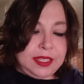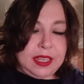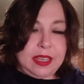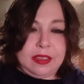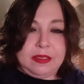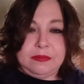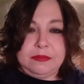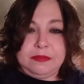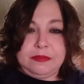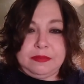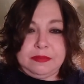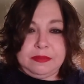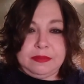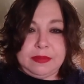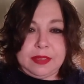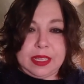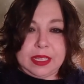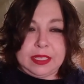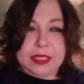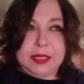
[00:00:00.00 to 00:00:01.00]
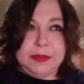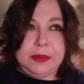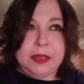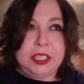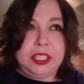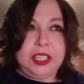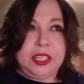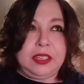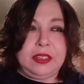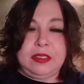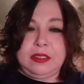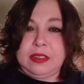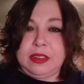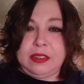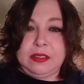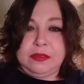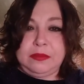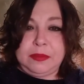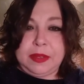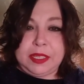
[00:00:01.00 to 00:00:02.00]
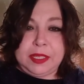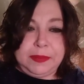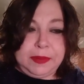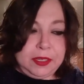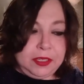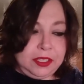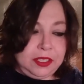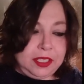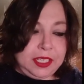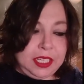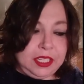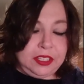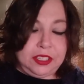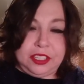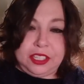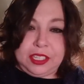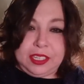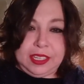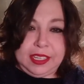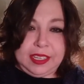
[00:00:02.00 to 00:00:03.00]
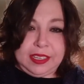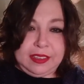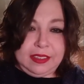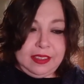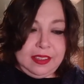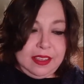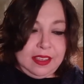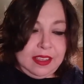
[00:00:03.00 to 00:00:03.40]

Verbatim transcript: um, an expression, of my spiritual teacher, Shaleia,